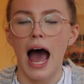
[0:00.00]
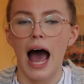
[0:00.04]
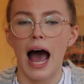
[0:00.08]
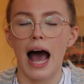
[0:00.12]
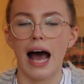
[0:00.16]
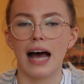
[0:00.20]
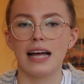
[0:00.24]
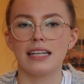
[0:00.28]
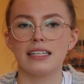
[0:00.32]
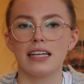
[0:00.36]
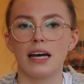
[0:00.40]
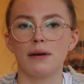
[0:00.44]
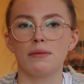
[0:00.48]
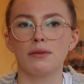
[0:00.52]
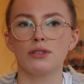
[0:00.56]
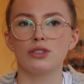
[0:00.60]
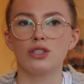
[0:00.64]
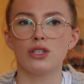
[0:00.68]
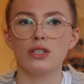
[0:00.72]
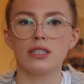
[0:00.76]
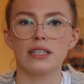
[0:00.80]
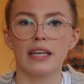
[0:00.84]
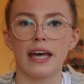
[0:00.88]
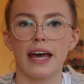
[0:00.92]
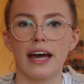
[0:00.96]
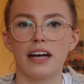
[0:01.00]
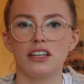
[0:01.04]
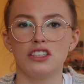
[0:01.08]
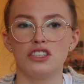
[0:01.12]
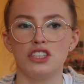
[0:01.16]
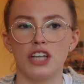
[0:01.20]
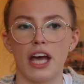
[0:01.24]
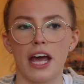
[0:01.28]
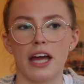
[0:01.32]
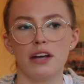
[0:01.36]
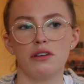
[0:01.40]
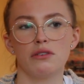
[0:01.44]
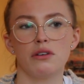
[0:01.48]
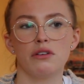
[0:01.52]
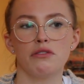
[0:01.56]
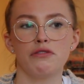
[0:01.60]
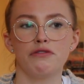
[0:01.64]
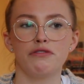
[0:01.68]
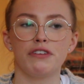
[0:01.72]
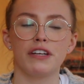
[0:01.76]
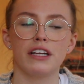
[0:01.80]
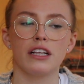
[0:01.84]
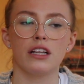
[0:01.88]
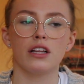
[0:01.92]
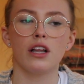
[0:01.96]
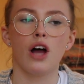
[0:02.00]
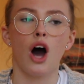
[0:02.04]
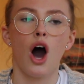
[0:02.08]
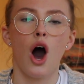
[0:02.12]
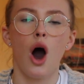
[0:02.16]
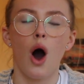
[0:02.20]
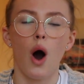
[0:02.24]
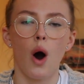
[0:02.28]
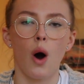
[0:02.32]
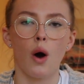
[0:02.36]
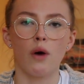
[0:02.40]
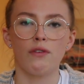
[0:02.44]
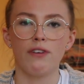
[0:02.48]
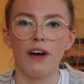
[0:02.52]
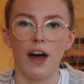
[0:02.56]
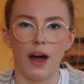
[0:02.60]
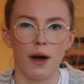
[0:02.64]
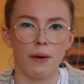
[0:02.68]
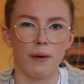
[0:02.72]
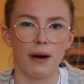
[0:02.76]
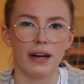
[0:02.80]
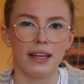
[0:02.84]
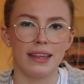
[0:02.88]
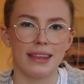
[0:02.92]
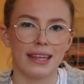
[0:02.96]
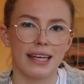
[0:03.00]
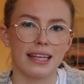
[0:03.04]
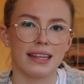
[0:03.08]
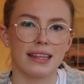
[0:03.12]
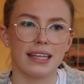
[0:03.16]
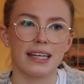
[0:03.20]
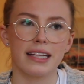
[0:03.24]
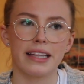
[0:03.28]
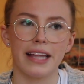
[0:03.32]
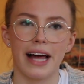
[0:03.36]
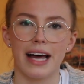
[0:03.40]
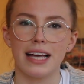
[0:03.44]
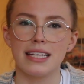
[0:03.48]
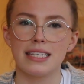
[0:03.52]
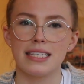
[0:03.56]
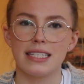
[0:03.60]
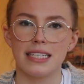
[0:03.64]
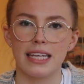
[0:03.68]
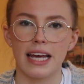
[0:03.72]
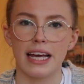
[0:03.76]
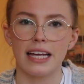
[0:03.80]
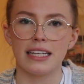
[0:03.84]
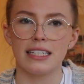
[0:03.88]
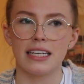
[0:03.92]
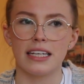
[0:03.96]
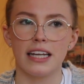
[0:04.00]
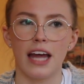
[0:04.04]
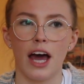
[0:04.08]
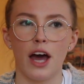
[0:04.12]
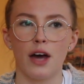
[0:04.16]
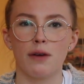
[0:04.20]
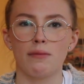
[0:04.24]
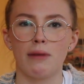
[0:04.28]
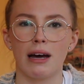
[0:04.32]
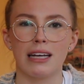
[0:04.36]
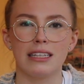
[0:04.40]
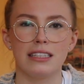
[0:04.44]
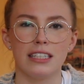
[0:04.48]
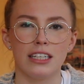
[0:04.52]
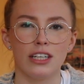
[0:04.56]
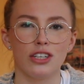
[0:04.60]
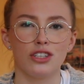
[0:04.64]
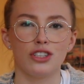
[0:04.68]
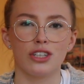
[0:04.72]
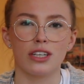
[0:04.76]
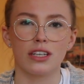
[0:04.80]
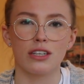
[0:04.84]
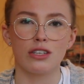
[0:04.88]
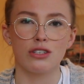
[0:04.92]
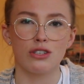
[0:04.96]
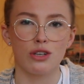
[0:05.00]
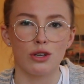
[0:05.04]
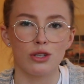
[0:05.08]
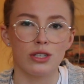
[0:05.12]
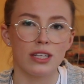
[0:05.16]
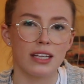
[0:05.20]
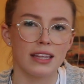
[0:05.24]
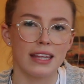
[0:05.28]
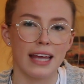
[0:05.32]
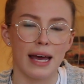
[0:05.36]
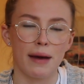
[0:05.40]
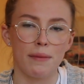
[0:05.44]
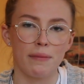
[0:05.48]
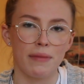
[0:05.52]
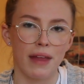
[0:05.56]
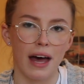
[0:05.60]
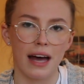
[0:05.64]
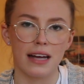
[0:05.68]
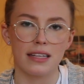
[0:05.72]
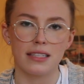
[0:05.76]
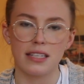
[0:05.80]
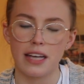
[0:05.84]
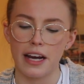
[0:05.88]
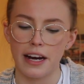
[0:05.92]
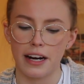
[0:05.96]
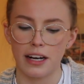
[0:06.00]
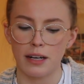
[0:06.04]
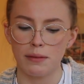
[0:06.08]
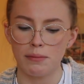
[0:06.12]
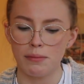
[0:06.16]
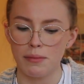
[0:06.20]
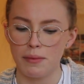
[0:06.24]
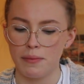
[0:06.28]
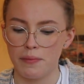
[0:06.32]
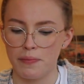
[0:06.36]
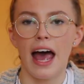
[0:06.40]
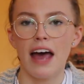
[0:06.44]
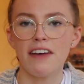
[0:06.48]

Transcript: And I will just get a general feel of how I think the class did and how my teaching suited them that term.